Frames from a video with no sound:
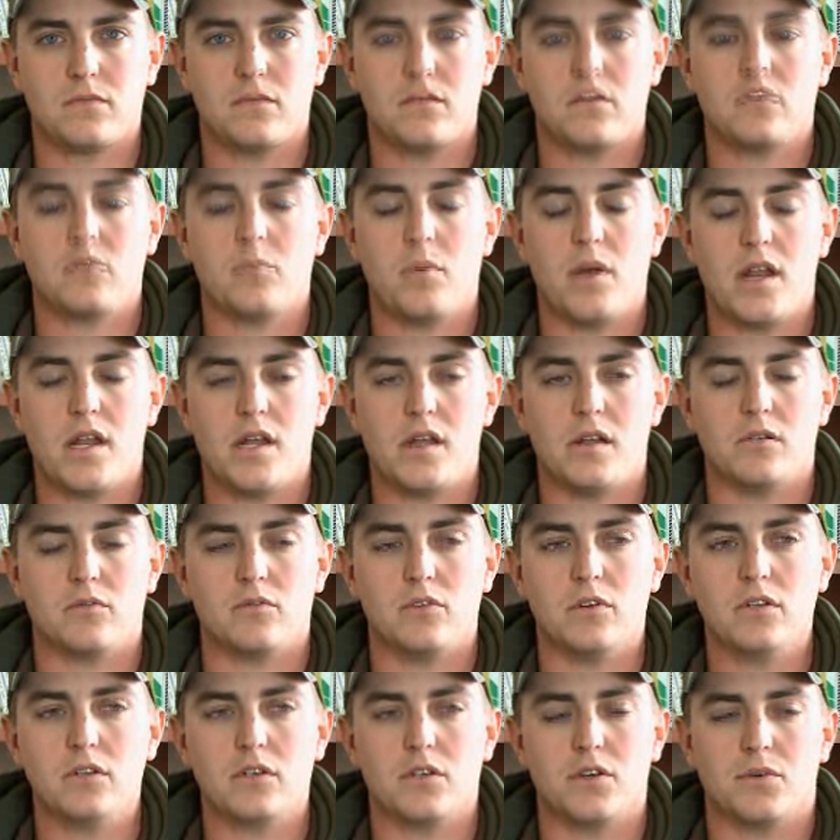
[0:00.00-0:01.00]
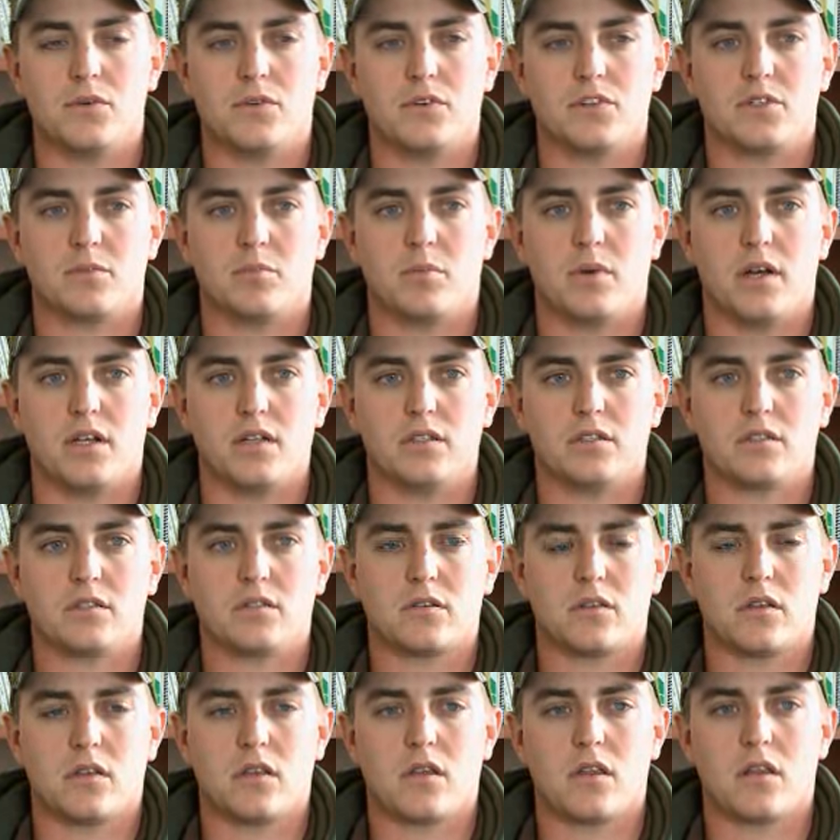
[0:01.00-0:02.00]
It's been a real good
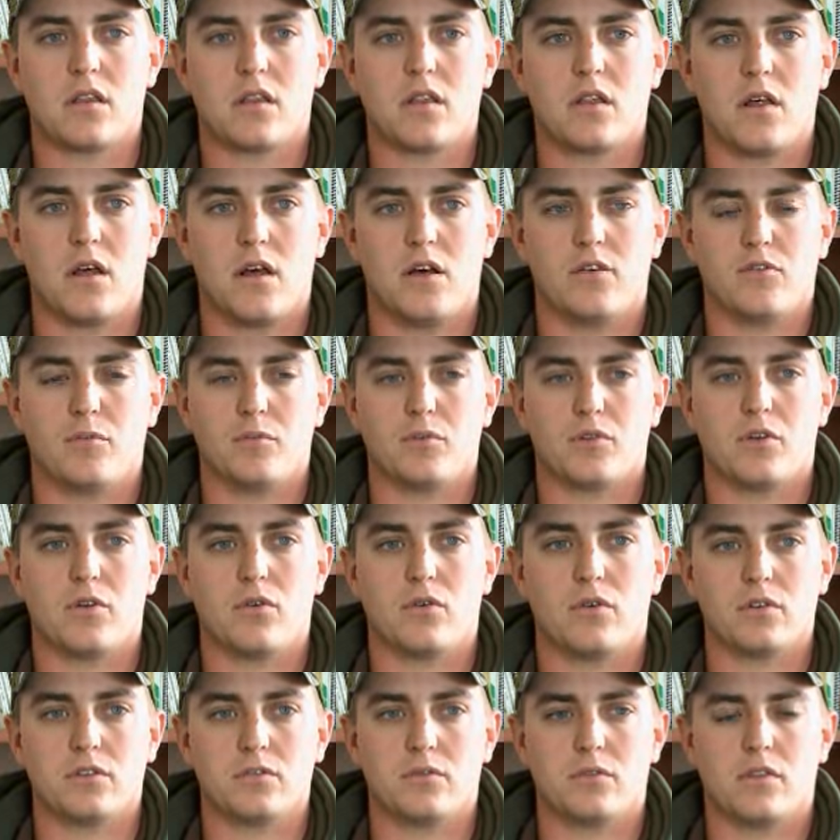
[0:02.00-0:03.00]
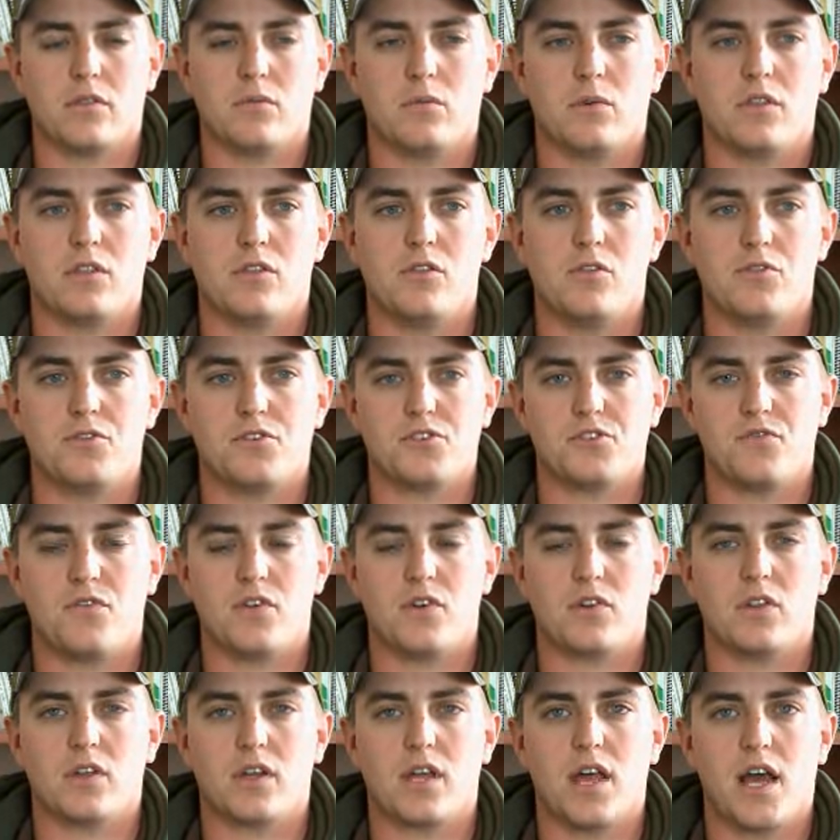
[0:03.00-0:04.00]
response from the growers with
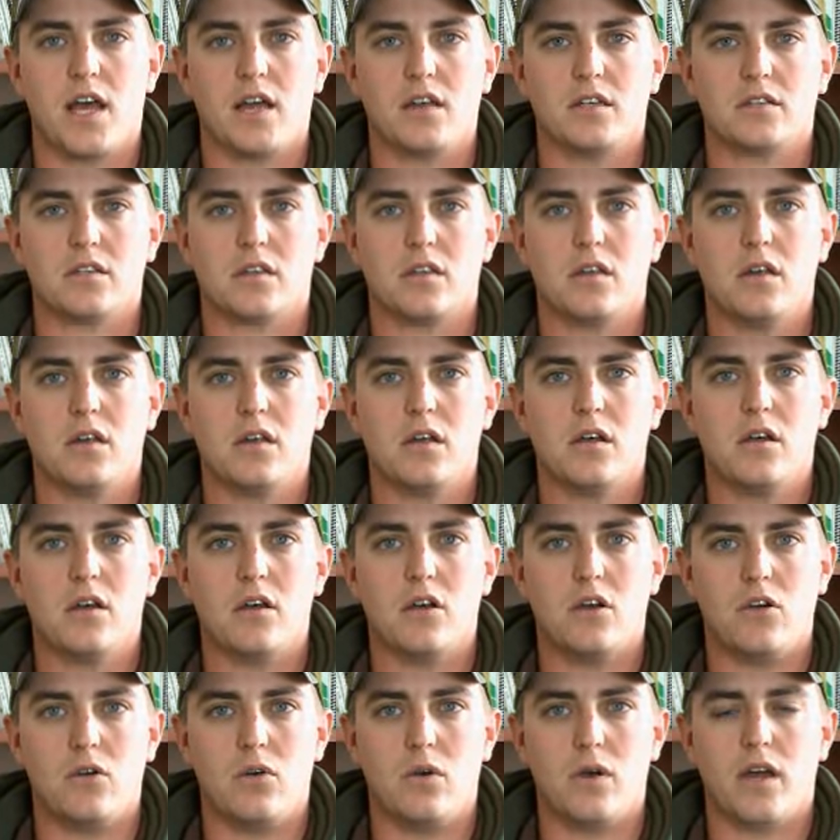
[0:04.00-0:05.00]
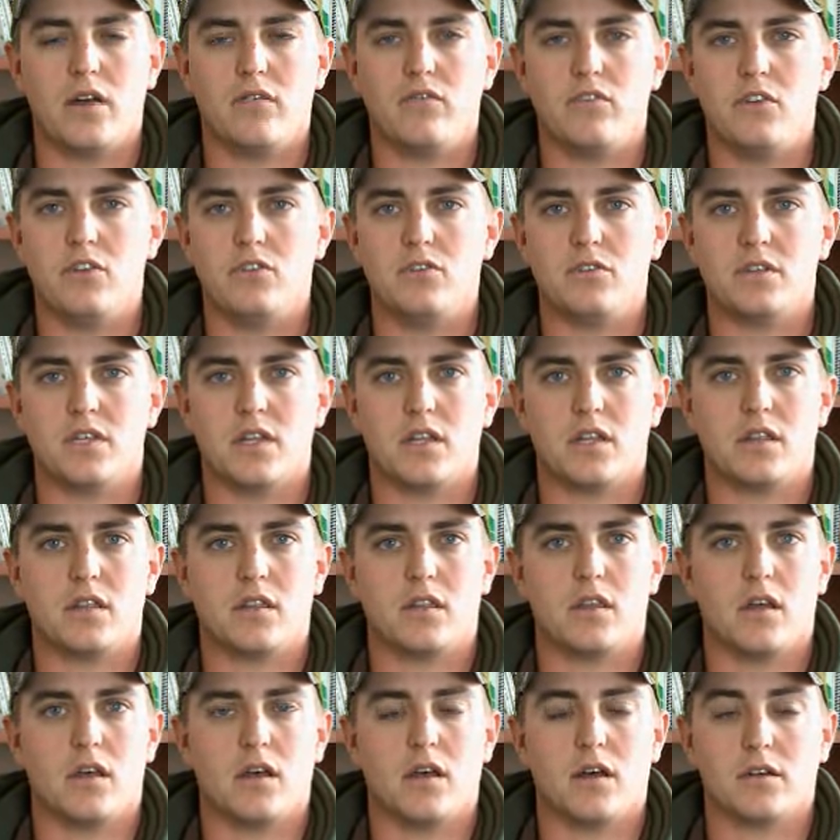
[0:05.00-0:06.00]
NutriSphere. The guys who have used
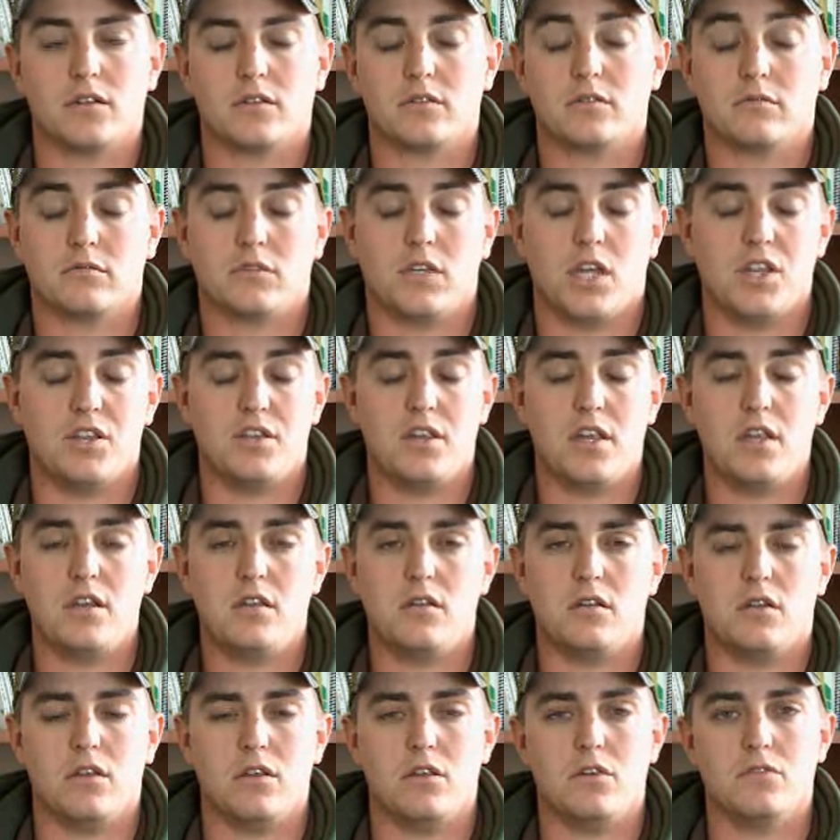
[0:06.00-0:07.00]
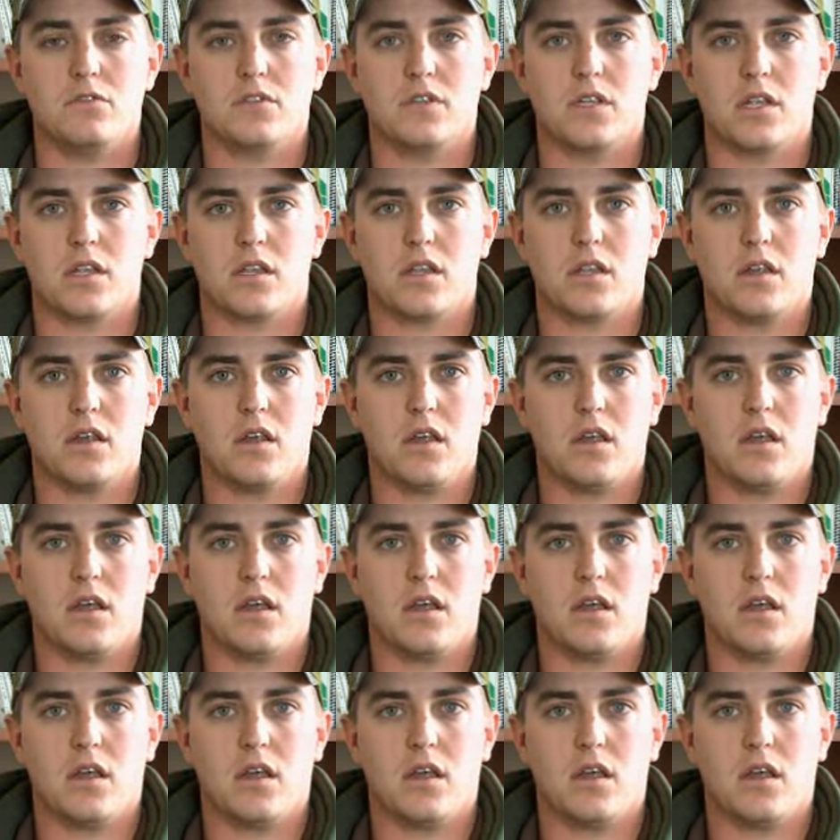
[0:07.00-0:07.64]
it continue to use it.